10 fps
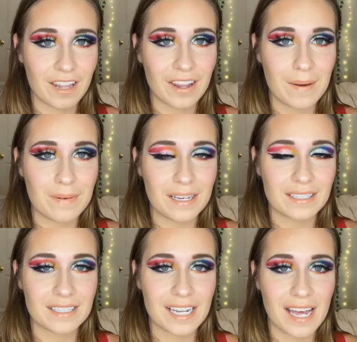with all that
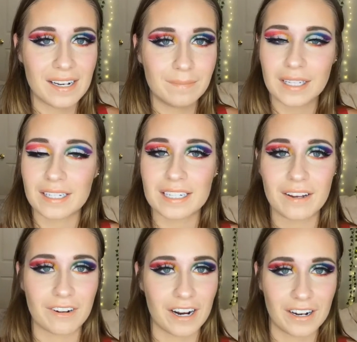being said, let's
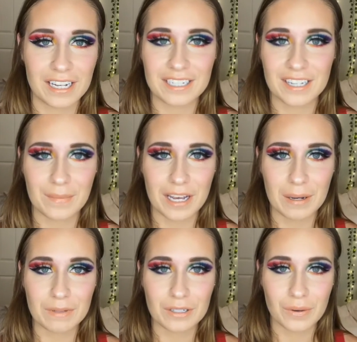get right on into the
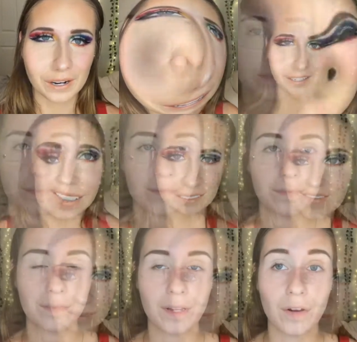makeup tutorial.
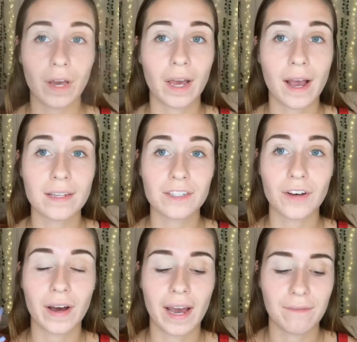Okay guys, so
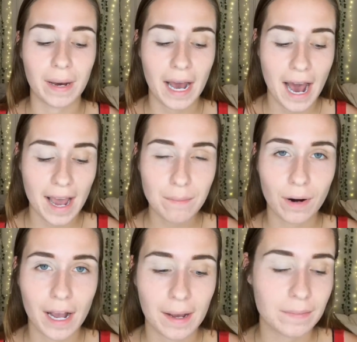I have my eye
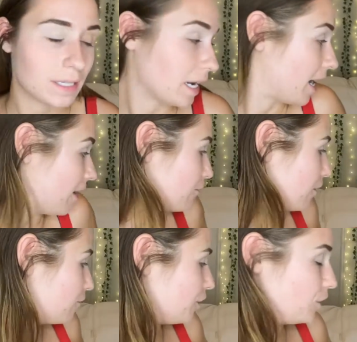primed and I have
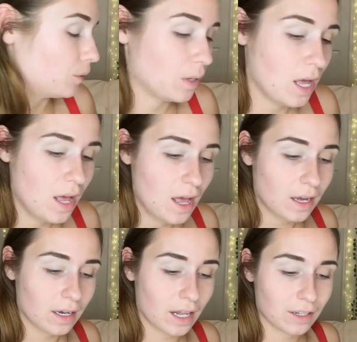a few
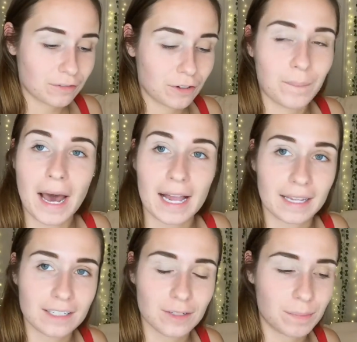colorful
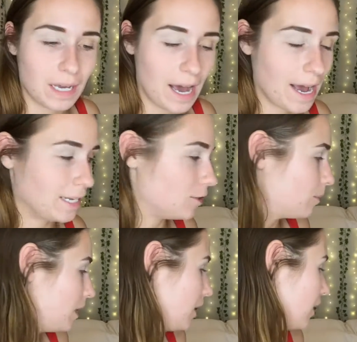palettes behind
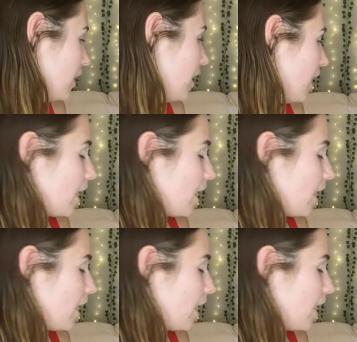me.